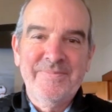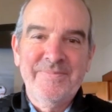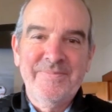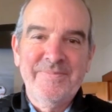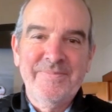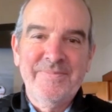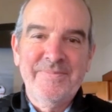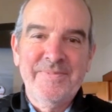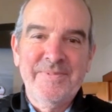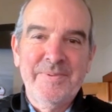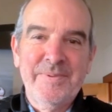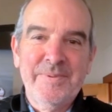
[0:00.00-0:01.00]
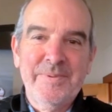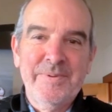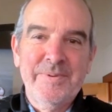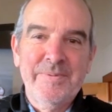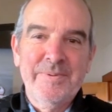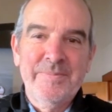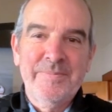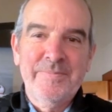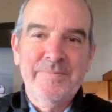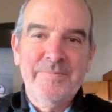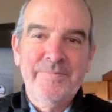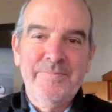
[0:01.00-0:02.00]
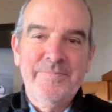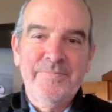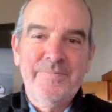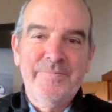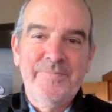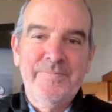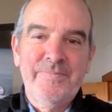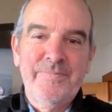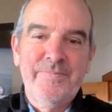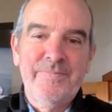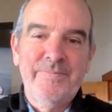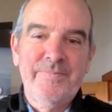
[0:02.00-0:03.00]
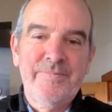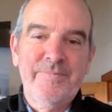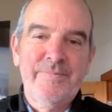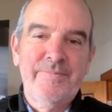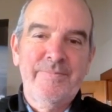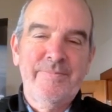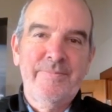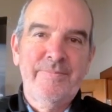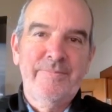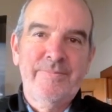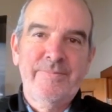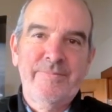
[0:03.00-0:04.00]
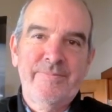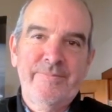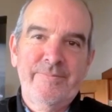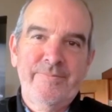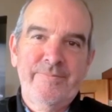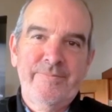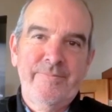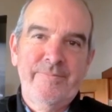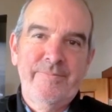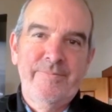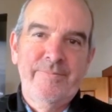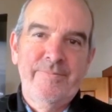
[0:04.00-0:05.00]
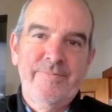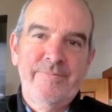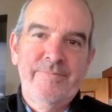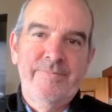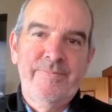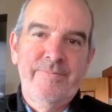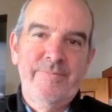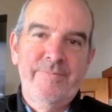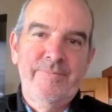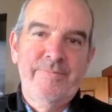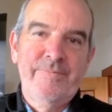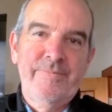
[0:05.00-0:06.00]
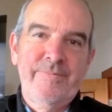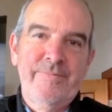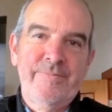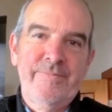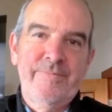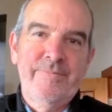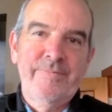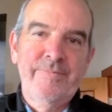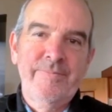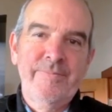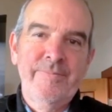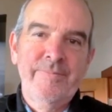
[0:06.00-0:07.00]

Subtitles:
No words are spoken by the person on screen.